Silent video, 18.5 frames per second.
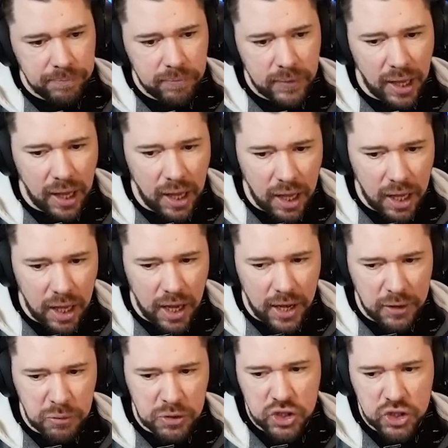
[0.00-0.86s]
uh, a
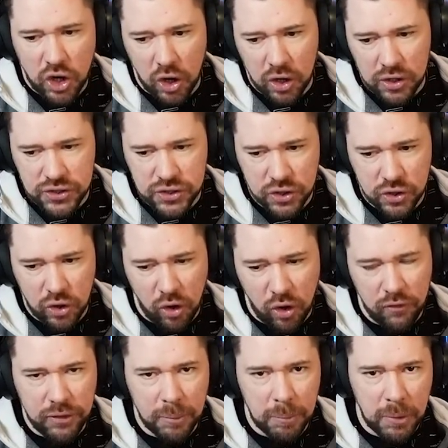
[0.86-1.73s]
Richarlison
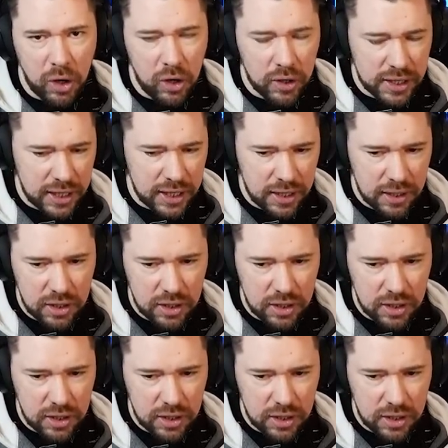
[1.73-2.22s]
off the market.